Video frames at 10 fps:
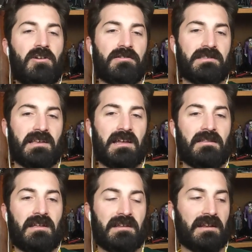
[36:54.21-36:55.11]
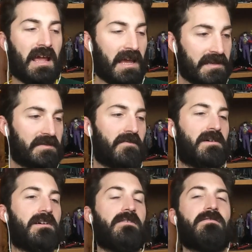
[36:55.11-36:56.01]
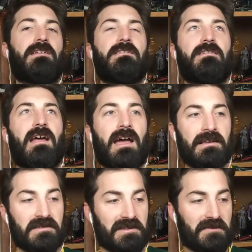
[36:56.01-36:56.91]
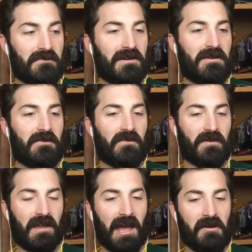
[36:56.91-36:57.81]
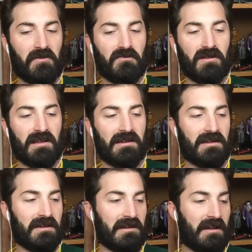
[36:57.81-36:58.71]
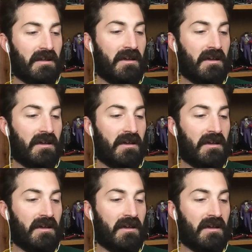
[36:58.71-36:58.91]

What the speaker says: set, they did Ace well, they did Isis well for Catwoman, they did